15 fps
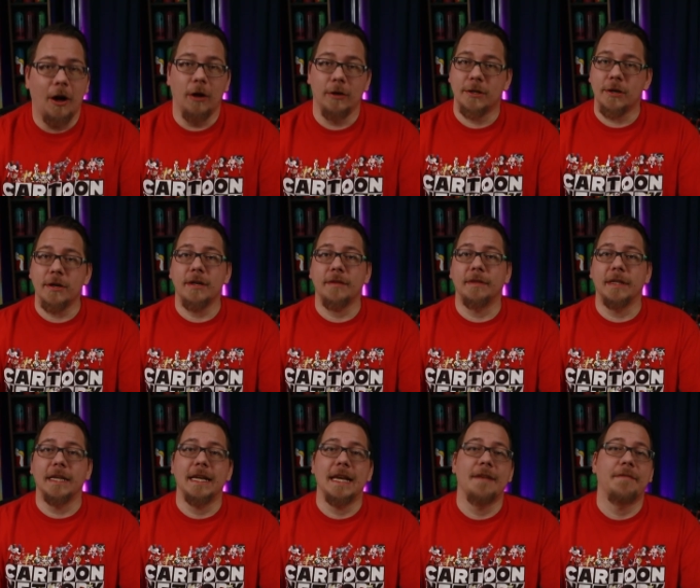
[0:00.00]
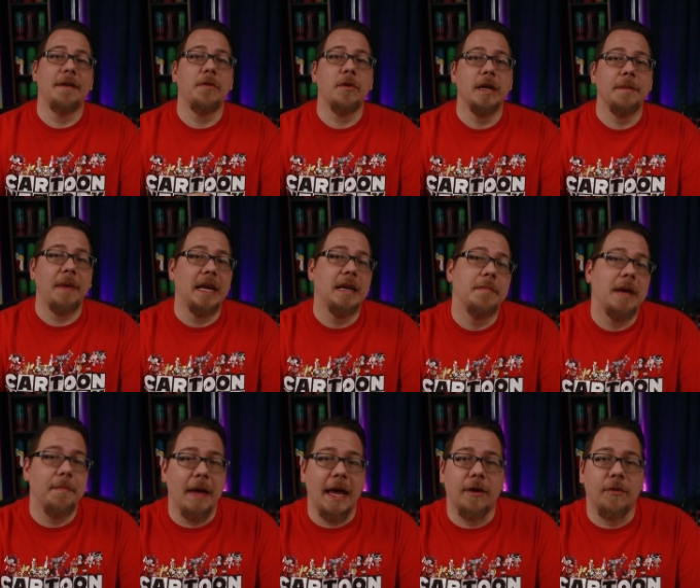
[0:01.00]
Alternatively, if I've already painted
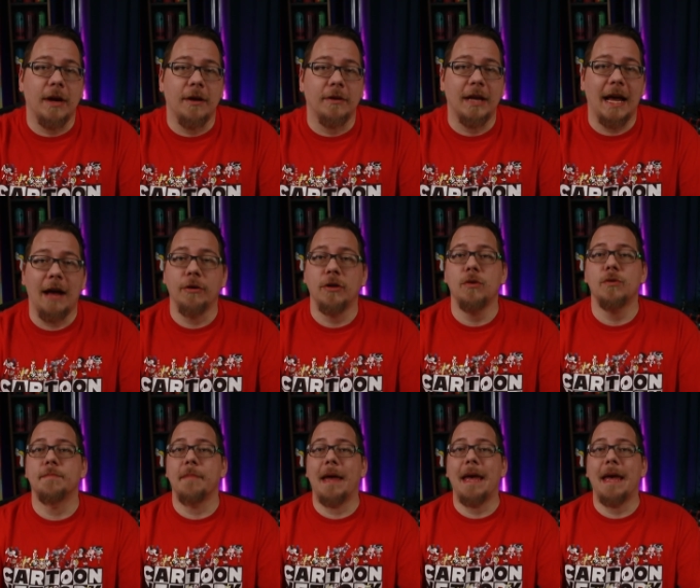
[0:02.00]
my background, I'll use